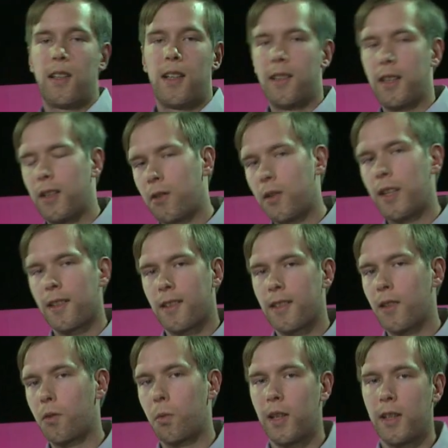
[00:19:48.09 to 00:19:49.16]
And then you guess
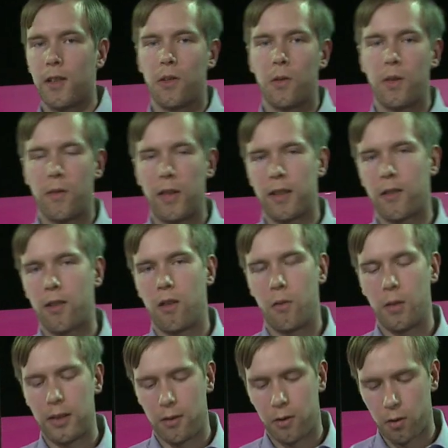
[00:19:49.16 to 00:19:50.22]
this way to
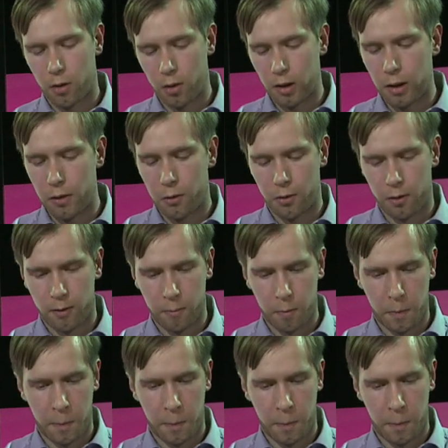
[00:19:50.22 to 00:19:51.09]
eventually reach your conclusion.